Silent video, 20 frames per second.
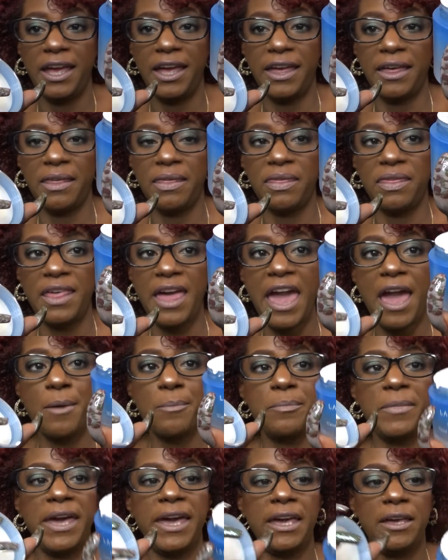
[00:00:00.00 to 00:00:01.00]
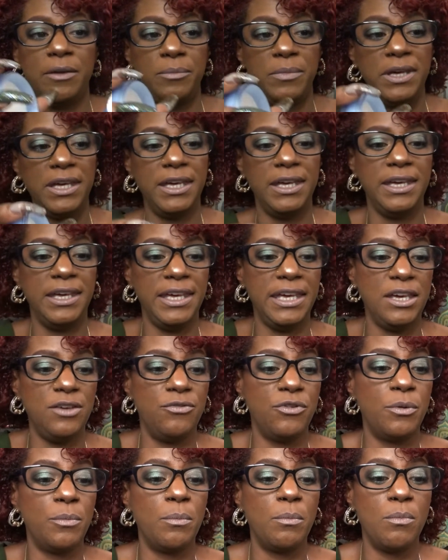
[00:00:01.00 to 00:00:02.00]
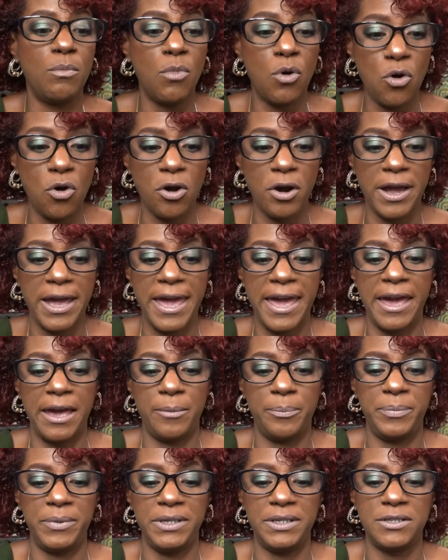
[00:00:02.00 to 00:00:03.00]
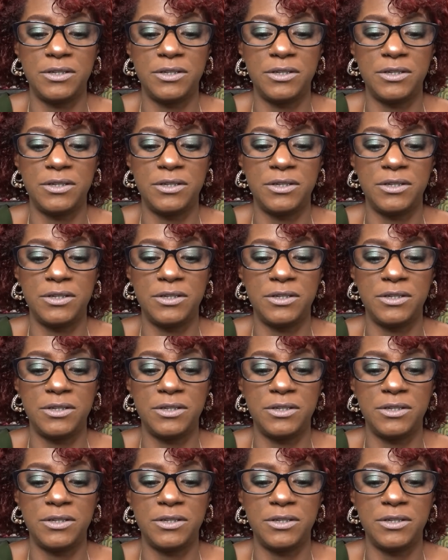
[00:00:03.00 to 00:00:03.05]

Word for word: And that made me even more happy.